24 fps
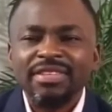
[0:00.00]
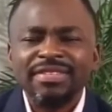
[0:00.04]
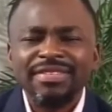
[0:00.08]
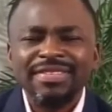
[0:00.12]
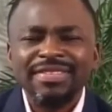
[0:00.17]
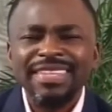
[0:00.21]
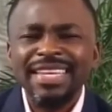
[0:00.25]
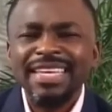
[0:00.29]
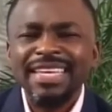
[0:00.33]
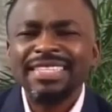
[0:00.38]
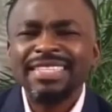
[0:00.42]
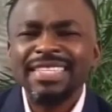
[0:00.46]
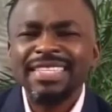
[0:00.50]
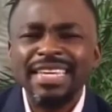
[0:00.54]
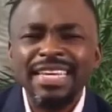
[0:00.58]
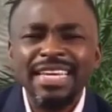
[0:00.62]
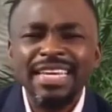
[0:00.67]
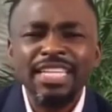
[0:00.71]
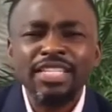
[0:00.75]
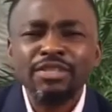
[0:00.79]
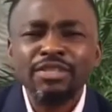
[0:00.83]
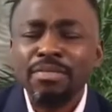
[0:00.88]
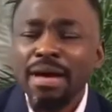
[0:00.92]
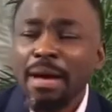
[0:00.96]
This
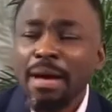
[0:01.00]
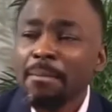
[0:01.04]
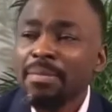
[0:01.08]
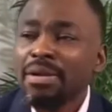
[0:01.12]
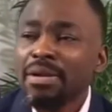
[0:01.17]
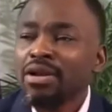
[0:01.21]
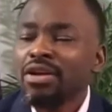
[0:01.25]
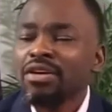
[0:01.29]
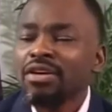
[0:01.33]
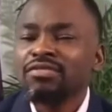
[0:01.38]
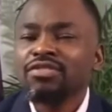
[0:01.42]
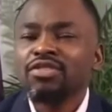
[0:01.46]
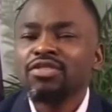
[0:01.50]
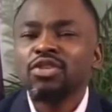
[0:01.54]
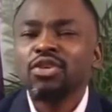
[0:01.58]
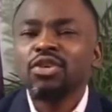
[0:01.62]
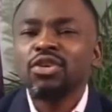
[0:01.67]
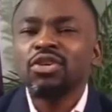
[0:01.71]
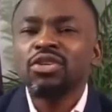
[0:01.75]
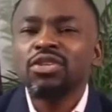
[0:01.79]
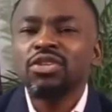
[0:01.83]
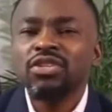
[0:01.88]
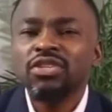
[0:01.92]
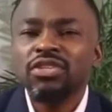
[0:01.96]
is my beloved
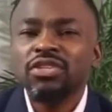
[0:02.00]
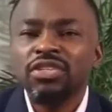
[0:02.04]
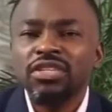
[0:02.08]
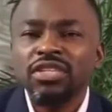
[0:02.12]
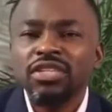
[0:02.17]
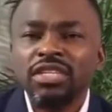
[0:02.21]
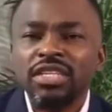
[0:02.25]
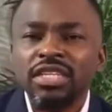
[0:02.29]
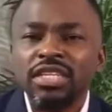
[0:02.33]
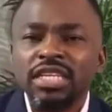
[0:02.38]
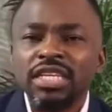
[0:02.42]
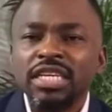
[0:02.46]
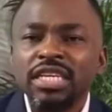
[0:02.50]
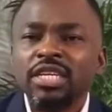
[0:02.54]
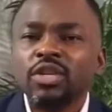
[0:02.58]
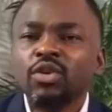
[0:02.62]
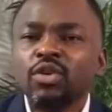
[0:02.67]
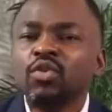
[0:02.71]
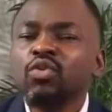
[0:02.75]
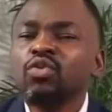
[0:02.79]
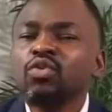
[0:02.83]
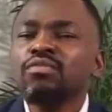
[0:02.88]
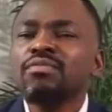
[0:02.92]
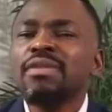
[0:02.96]
Son, in
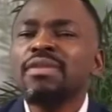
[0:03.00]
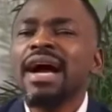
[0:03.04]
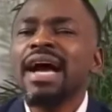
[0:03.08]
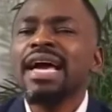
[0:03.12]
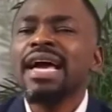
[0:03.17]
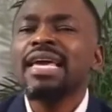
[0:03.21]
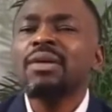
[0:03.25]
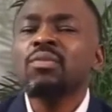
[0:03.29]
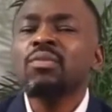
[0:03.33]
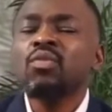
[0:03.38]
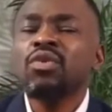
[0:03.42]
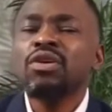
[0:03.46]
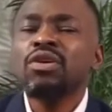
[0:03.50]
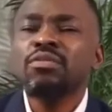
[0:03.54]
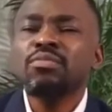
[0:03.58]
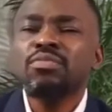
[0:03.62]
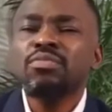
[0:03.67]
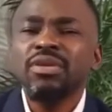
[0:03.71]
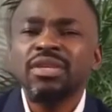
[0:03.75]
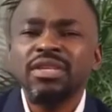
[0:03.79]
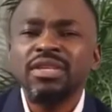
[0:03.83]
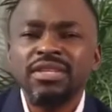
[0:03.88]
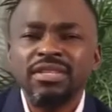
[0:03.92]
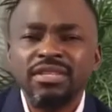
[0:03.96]
whom I am well
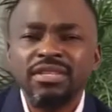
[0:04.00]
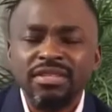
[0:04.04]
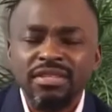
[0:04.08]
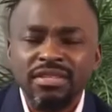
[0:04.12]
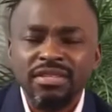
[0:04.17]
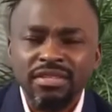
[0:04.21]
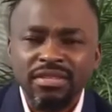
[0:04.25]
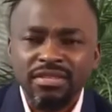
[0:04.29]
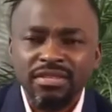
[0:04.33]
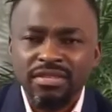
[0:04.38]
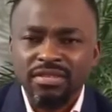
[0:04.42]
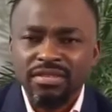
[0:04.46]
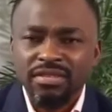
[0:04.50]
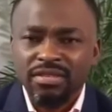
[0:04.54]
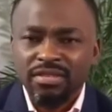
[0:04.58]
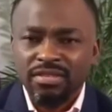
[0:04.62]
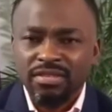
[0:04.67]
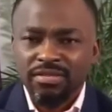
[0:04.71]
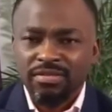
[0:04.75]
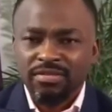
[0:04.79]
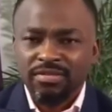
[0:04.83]
pleased.